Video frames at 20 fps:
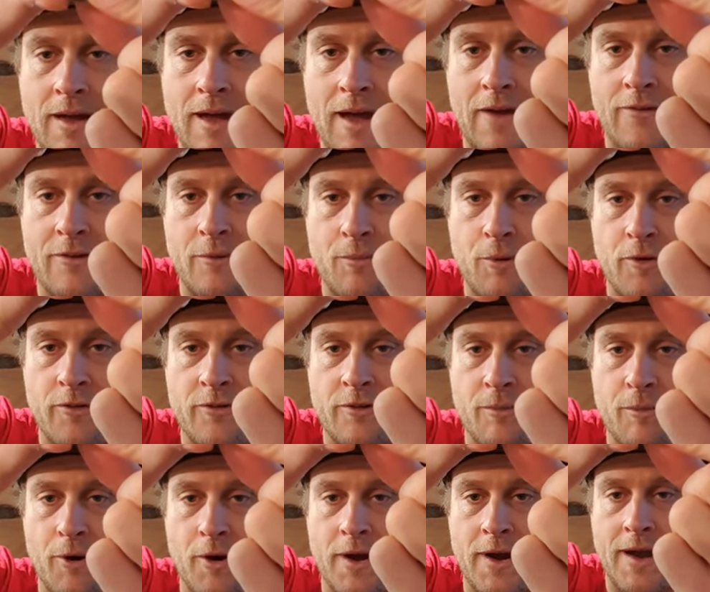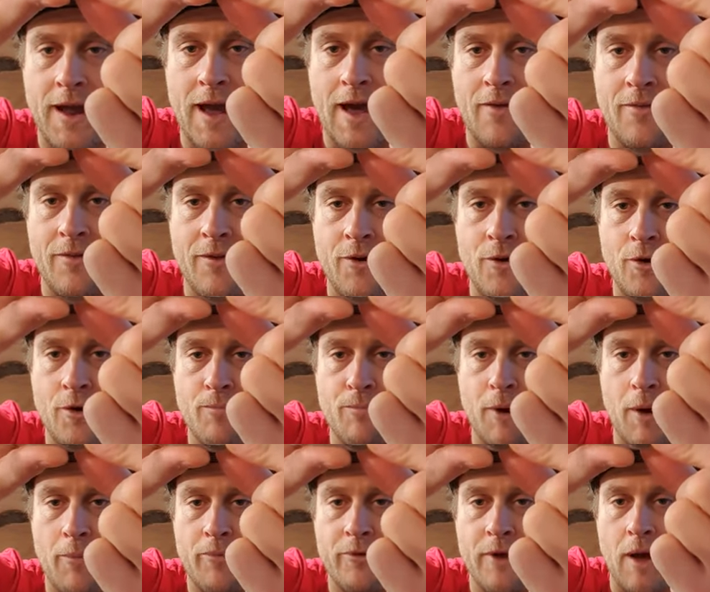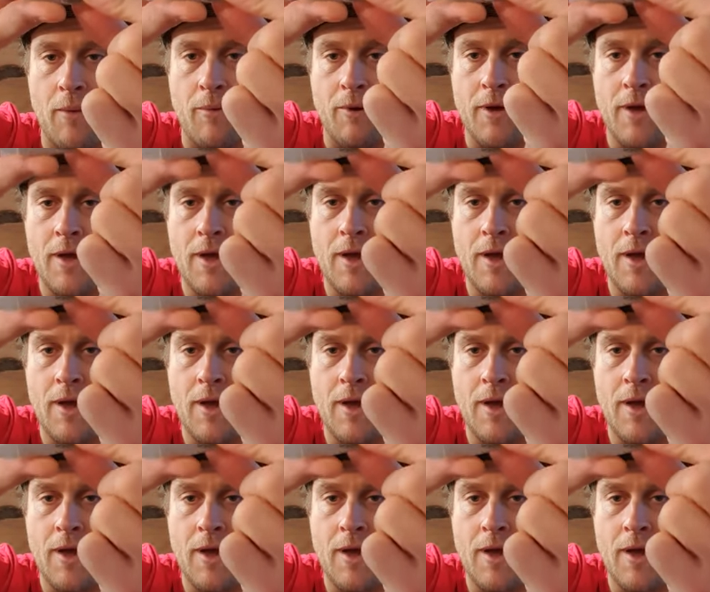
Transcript: as it pushes the body down, the hook pops up,